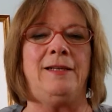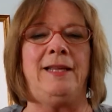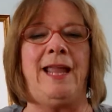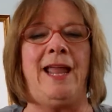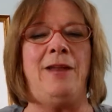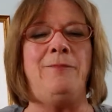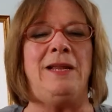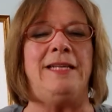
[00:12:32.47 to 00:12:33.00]

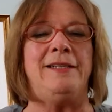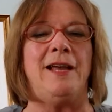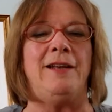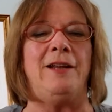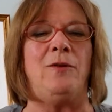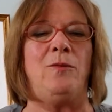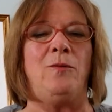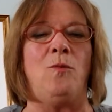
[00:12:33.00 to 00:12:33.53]
can be done
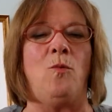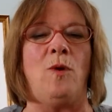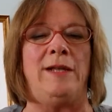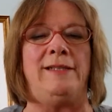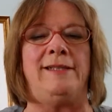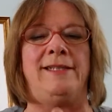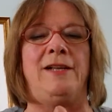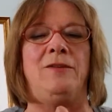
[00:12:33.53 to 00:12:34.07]
in
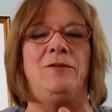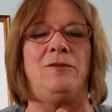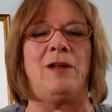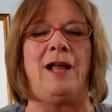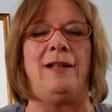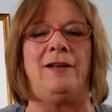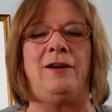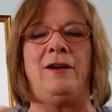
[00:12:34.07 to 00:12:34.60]
one single
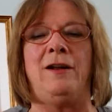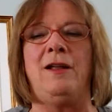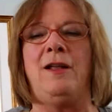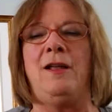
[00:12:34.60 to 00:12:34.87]
color,